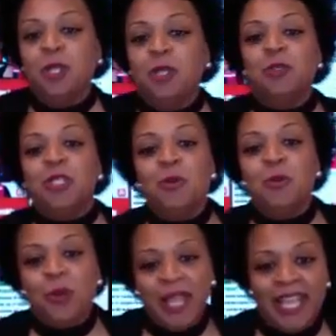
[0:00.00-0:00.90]
you should
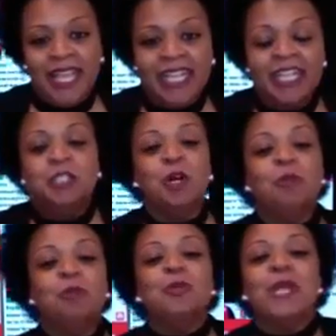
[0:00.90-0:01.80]
wait,
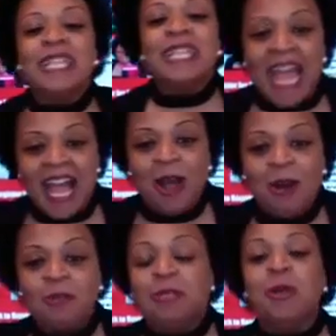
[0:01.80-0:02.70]
don't do it now.